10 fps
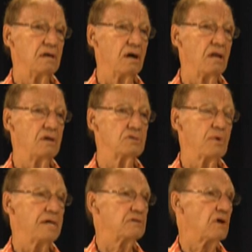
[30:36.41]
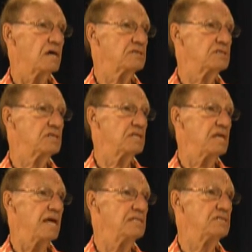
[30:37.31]
all those white crosses at
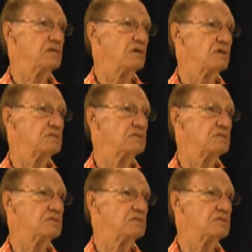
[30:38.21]
the Anzio